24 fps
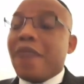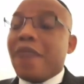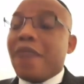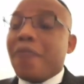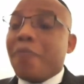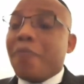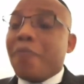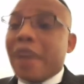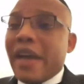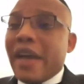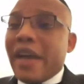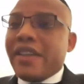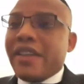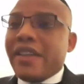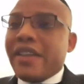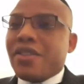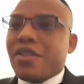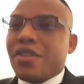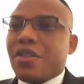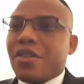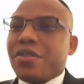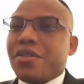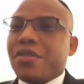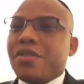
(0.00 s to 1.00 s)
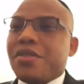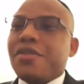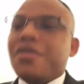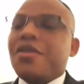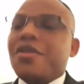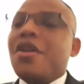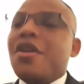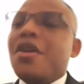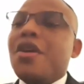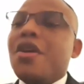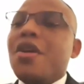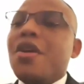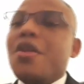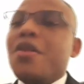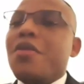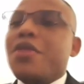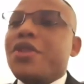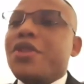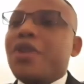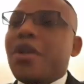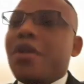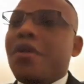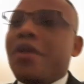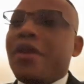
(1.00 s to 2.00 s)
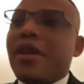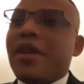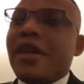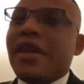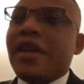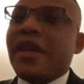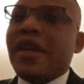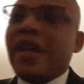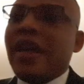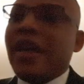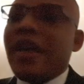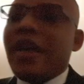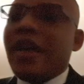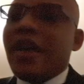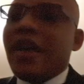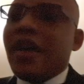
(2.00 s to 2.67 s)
My discussions with Sowore,